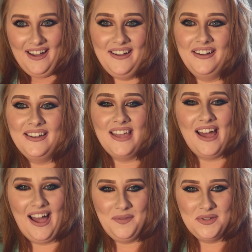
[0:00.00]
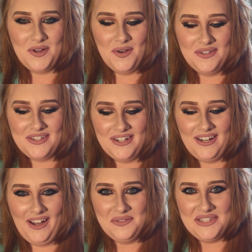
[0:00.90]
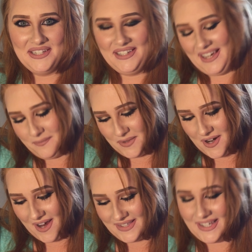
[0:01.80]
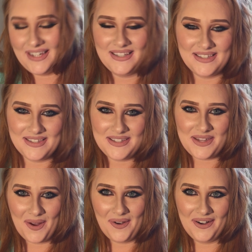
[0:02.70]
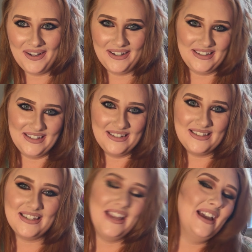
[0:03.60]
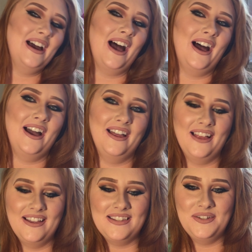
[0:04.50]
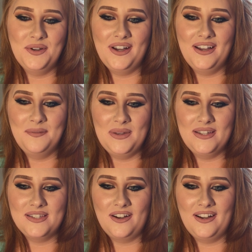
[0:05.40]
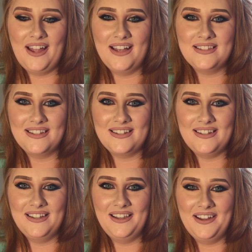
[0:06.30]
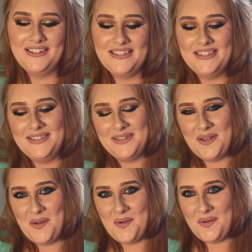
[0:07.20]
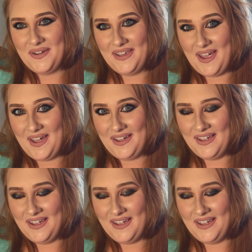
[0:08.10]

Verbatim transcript: Ah, I'm a jokester, I'm silly, I'm crazy, so just, I like to uh, be sarcastic a lot, so yeah.